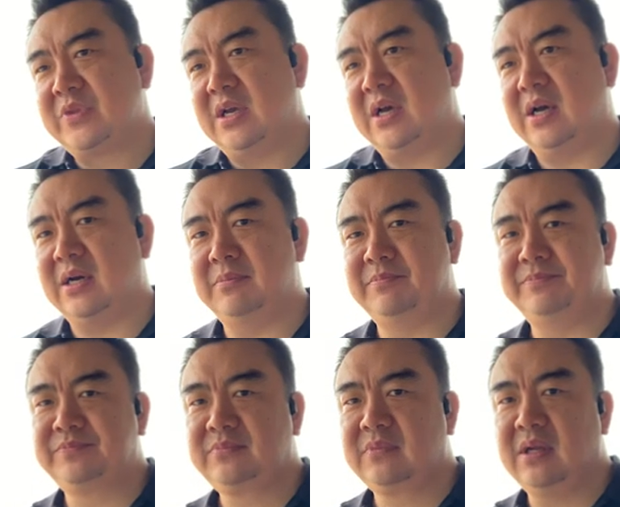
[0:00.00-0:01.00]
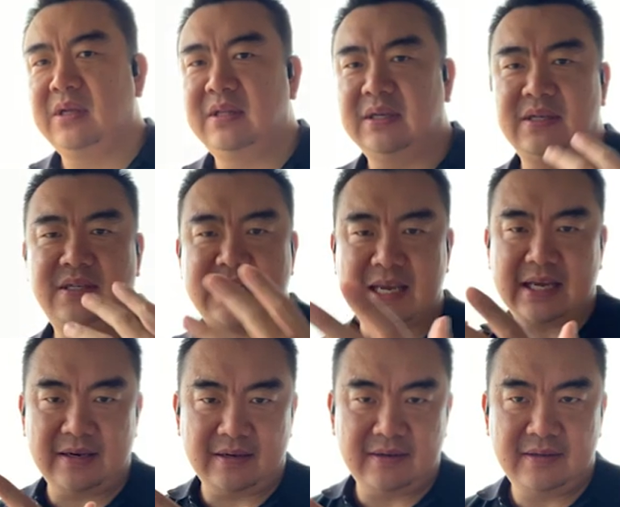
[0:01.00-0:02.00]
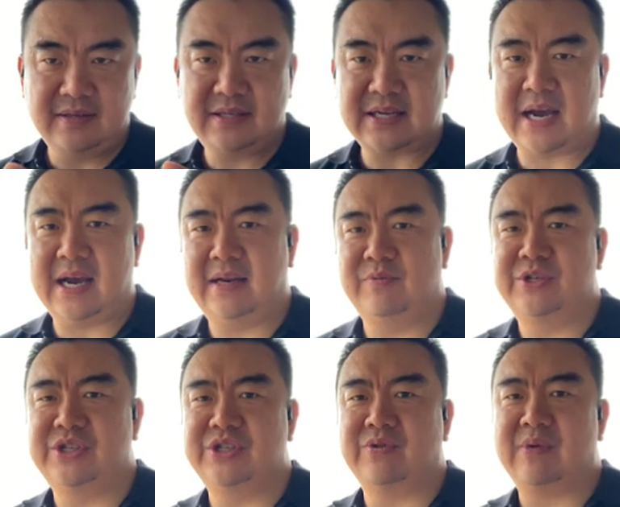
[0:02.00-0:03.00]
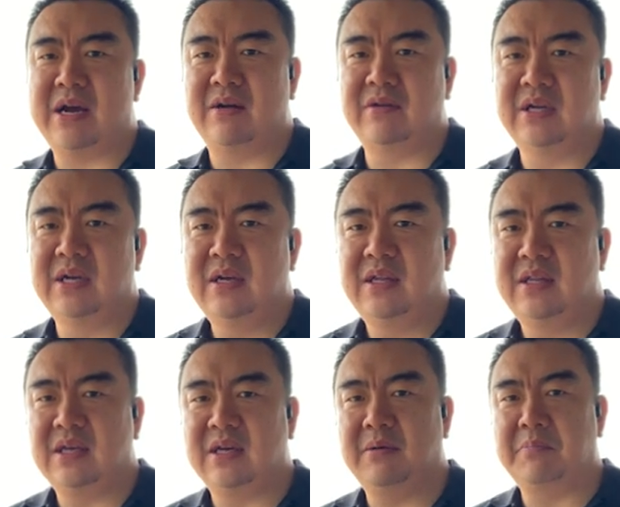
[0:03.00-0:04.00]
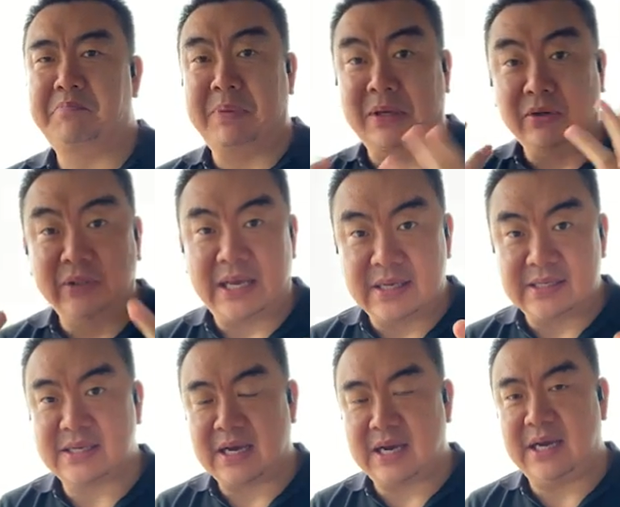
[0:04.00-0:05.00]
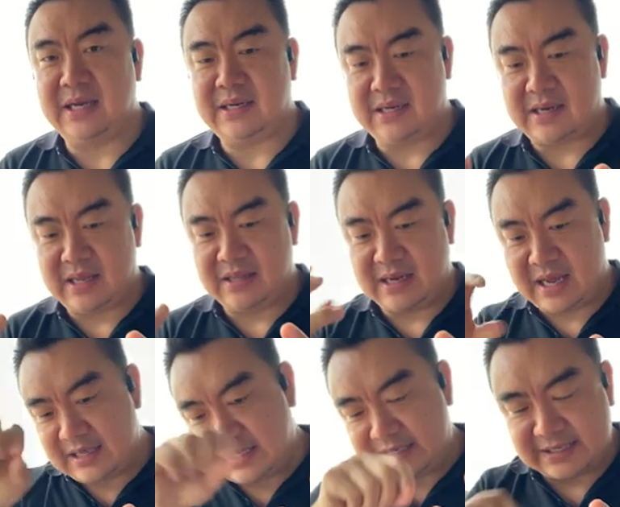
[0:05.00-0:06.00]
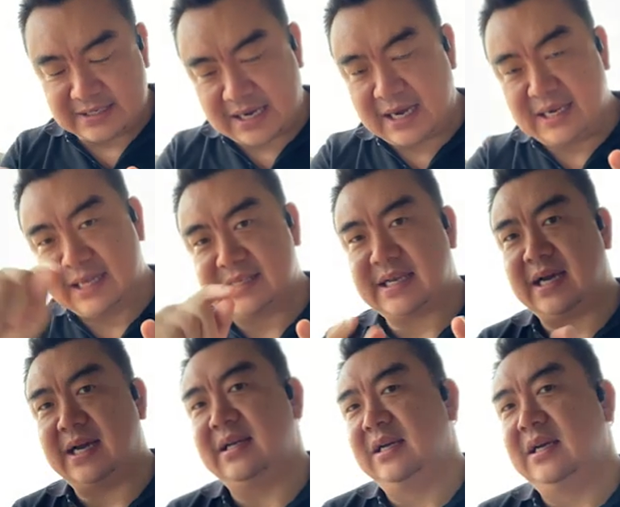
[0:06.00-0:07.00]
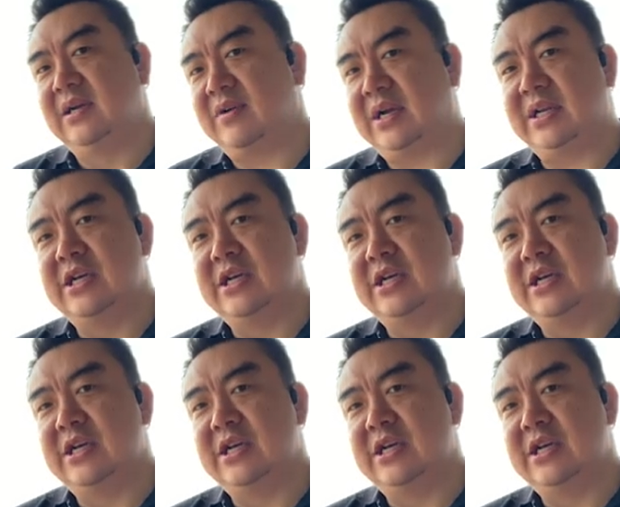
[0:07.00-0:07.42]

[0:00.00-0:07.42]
The second side, which is around the building side and the designing side, right?